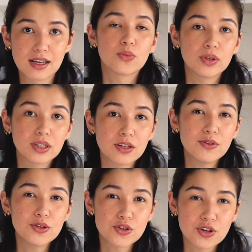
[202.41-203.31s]
will give
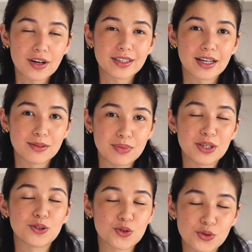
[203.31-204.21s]
you a shot at
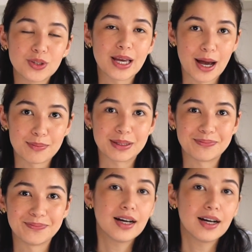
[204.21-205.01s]
being truly happy.